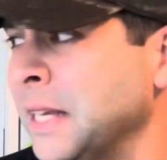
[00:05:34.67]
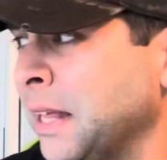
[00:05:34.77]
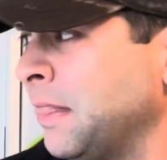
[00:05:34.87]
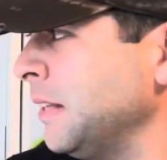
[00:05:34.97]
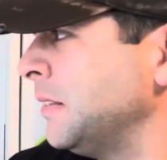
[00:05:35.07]

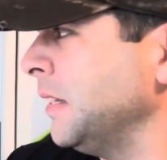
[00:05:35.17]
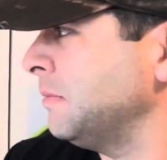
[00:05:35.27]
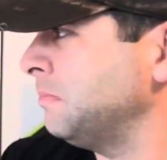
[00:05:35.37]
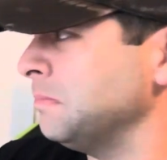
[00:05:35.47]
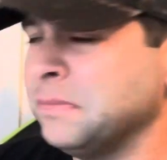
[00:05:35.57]
the, the
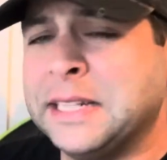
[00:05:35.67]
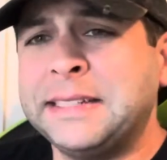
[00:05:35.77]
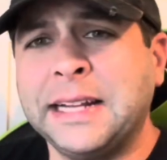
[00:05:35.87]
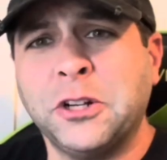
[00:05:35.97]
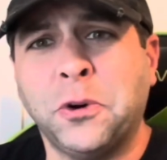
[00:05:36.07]

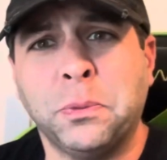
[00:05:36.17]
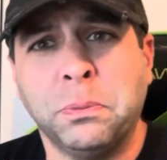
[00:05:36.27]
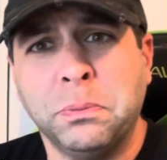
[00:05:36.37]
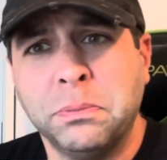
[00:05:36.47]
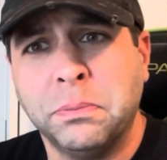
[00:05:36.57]
Nintendo
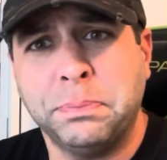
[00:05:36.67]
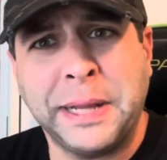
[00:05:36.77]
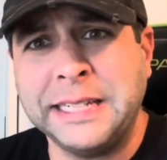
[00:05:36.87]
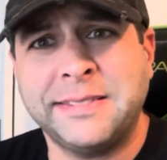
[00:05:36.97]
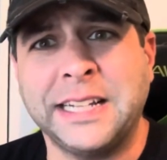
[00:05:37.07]

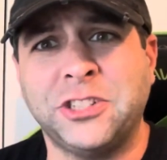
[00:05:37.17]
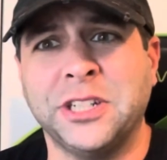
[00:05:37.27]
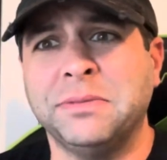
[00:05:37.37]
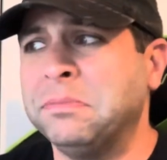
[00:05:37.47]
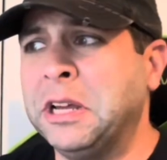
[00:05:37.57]

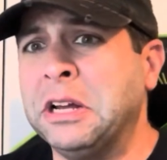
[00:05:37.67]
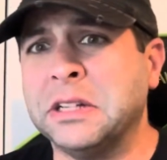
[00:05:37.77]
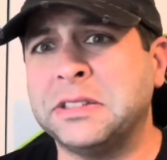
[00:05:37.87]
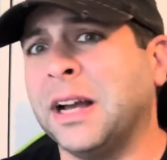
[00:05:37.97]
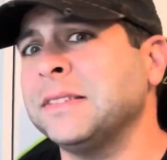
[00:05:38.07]
PlayStation
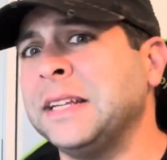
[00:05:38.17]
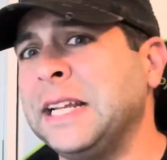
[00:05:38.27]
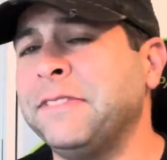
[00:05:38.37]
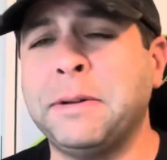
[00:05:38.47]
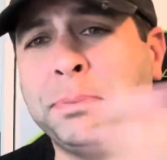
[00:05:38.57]
doesn't even